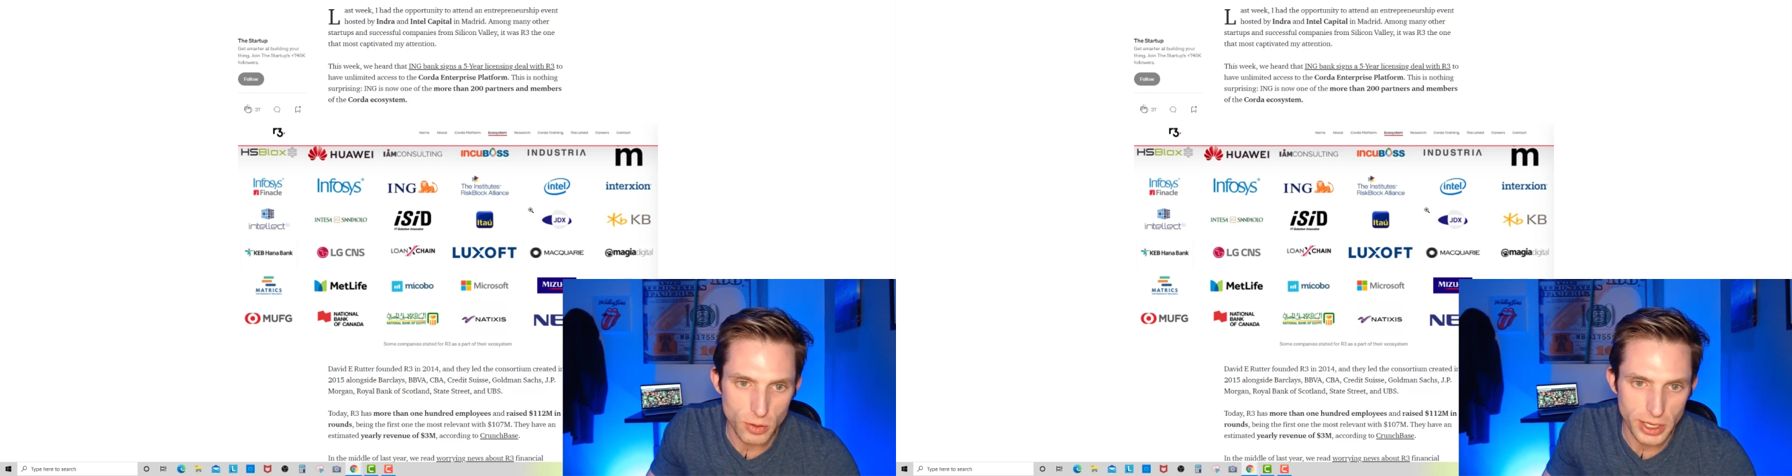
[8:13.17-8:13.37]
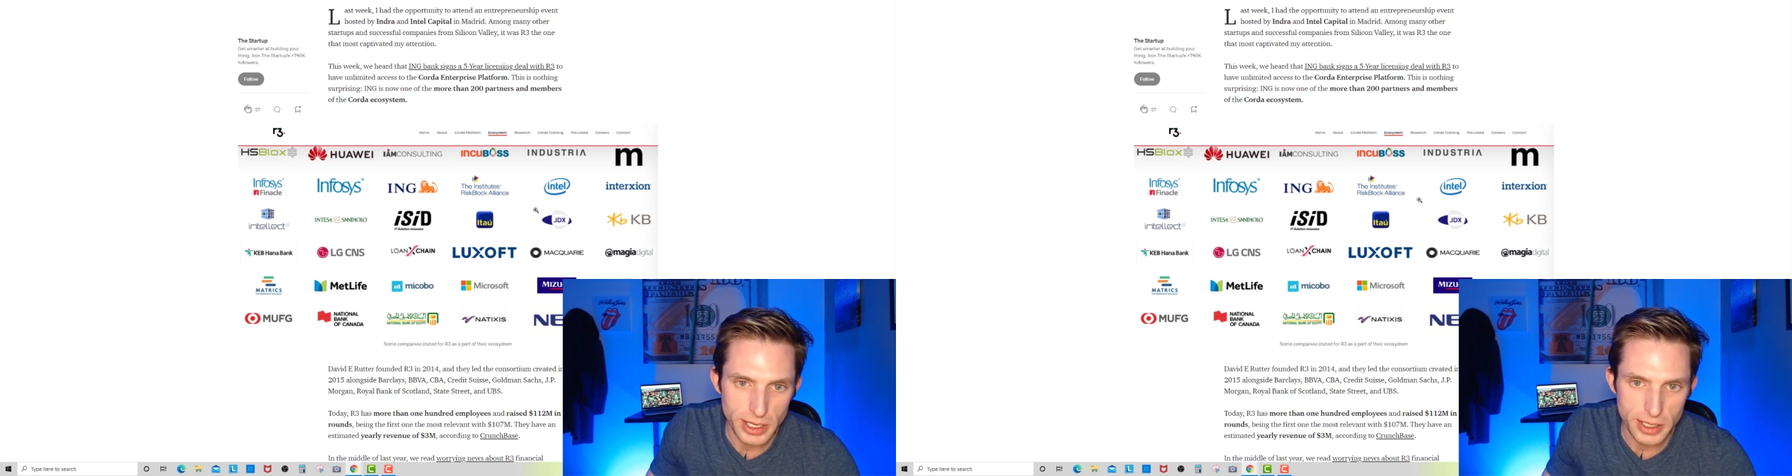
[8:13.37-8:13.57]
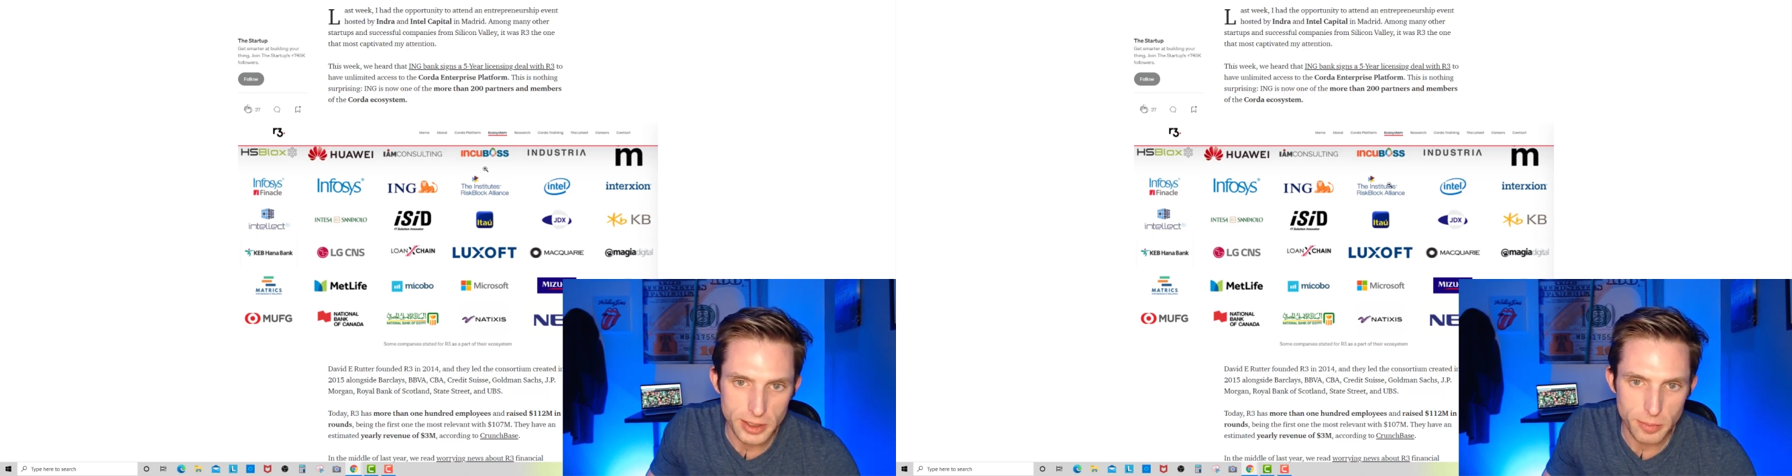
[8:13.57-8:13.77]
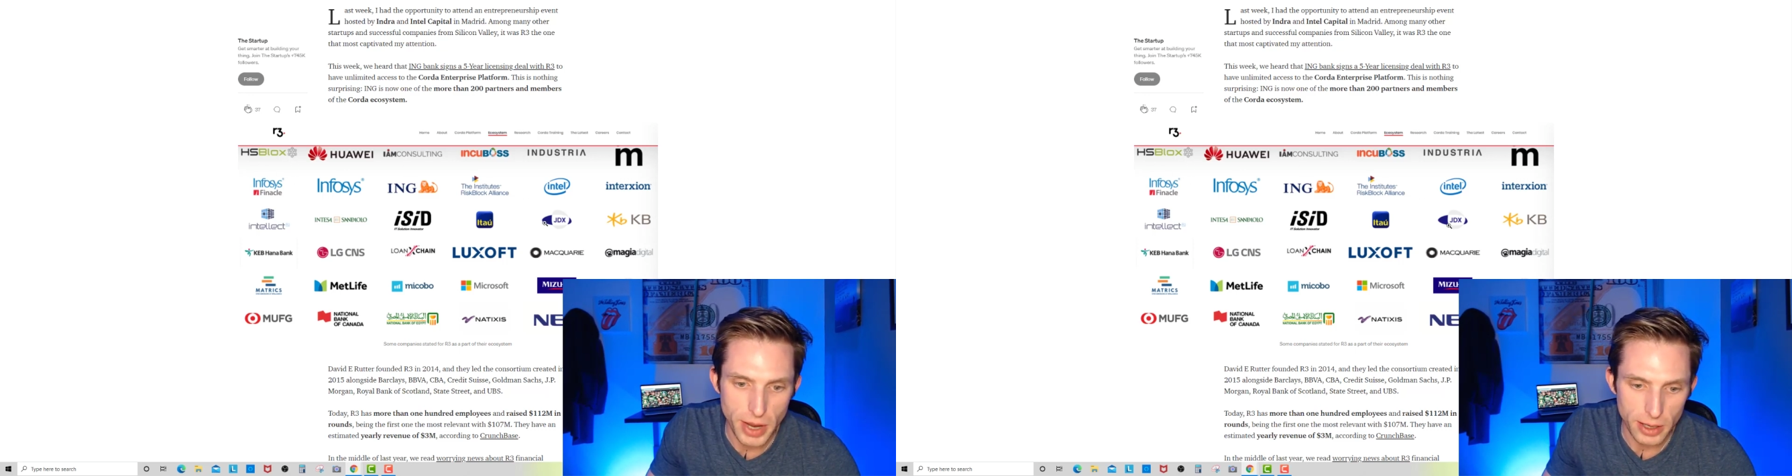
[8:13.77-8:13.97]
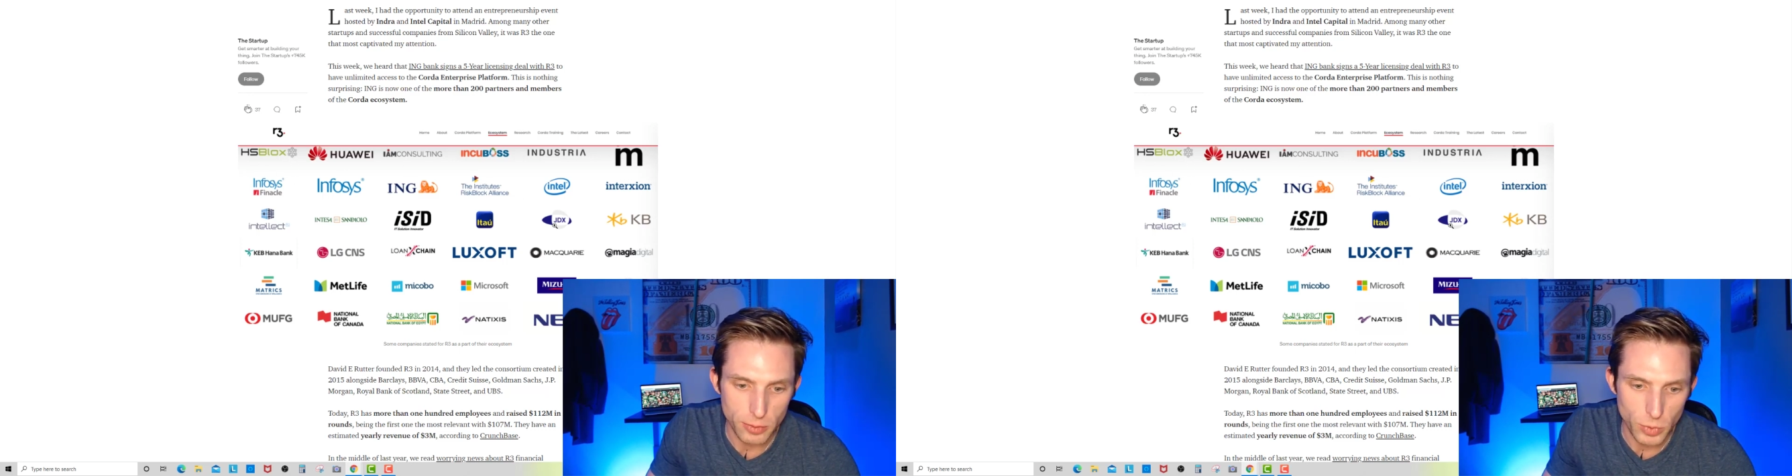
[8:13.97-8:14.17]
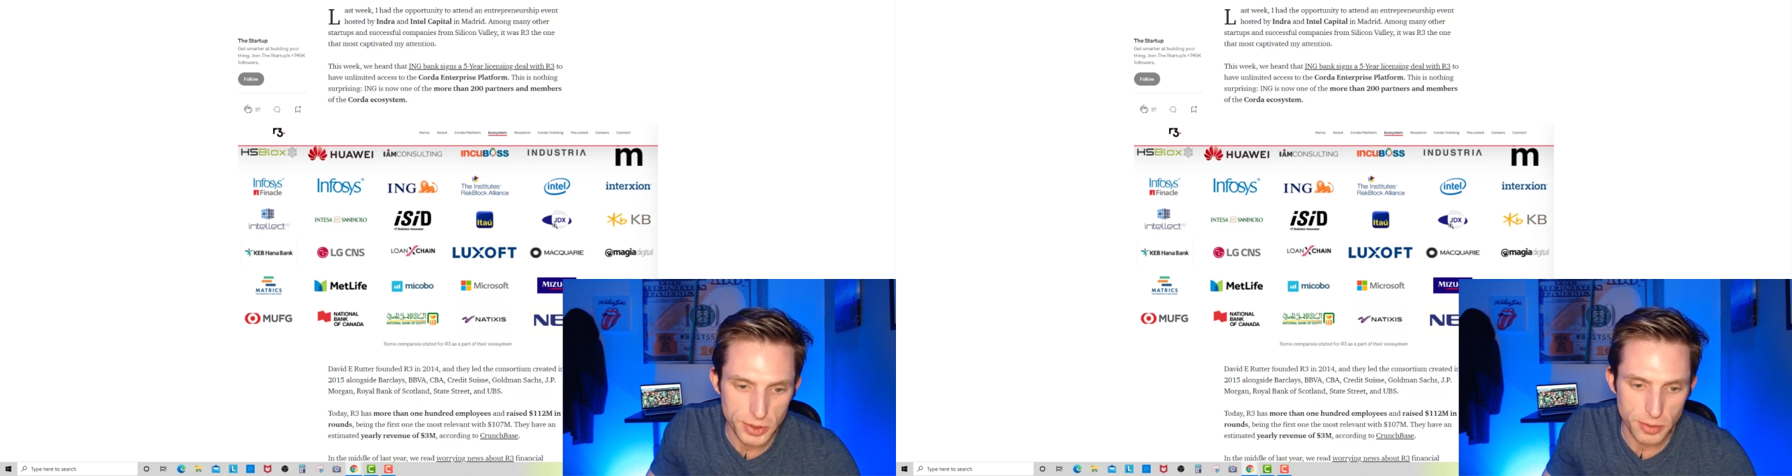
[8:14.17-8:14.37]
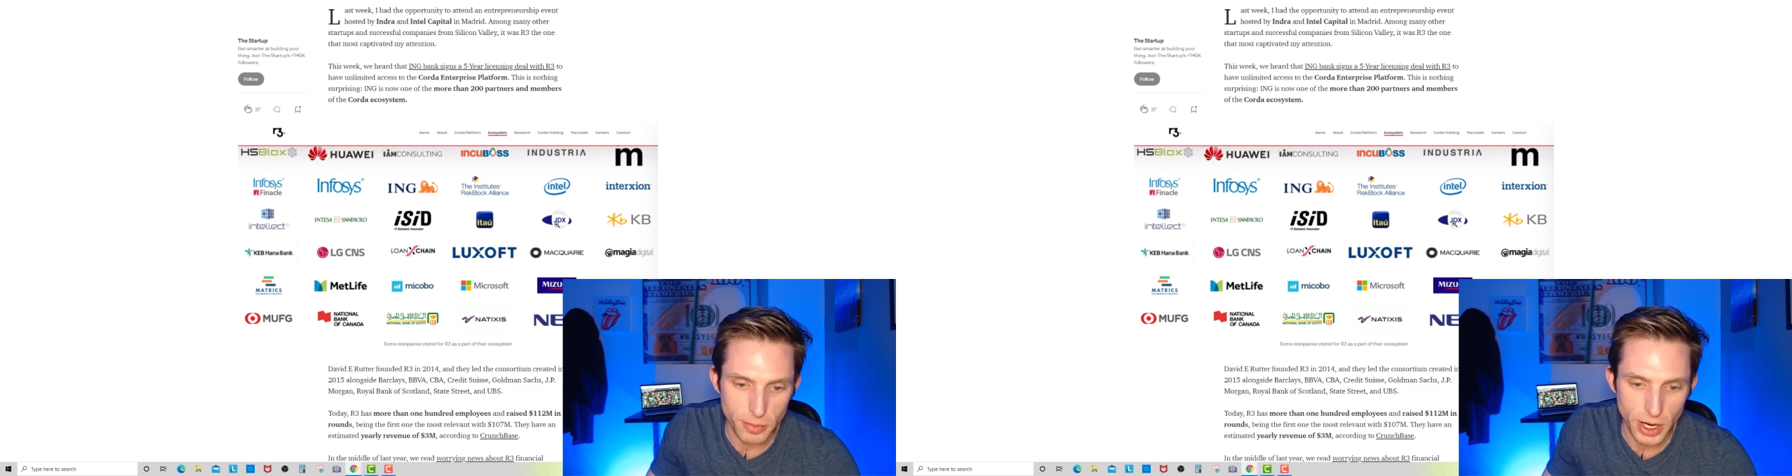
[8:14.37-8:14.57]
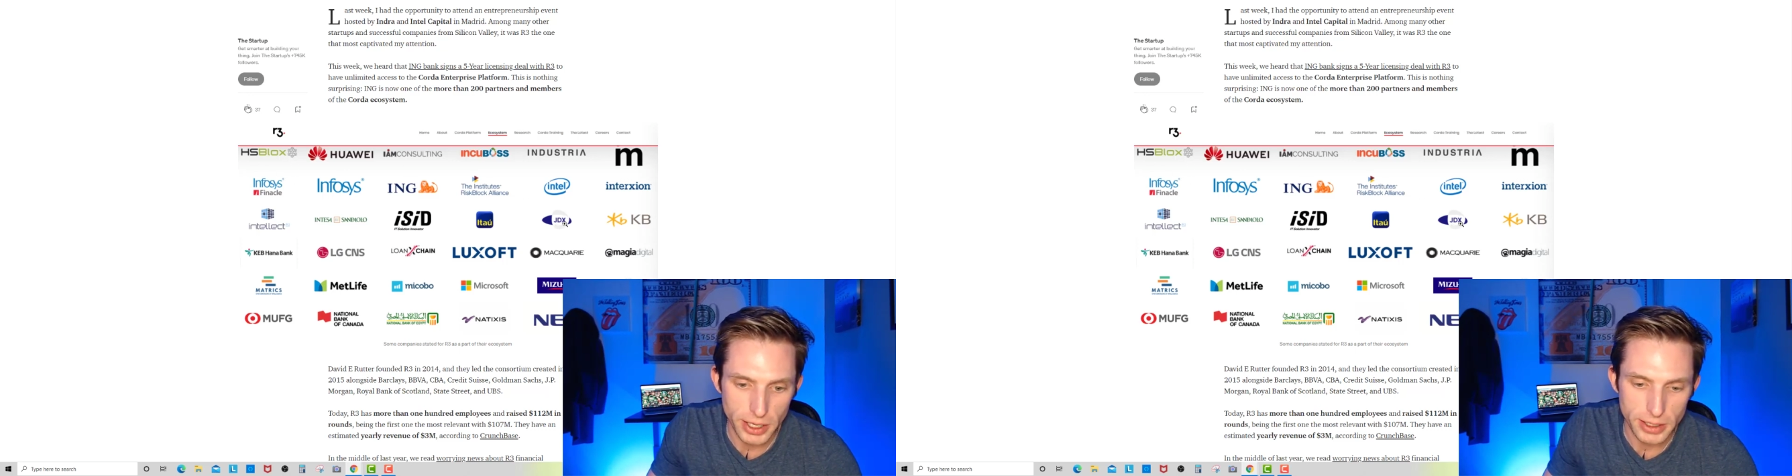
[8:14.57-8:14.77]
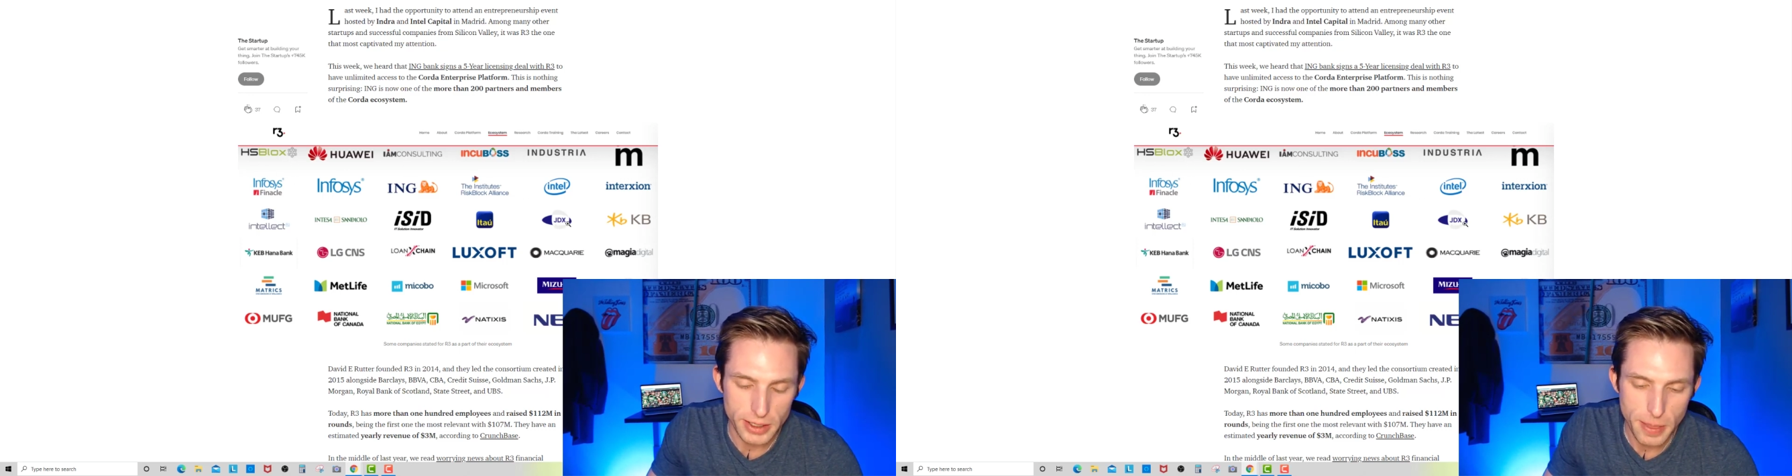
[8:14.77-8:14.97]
get into bed with somebody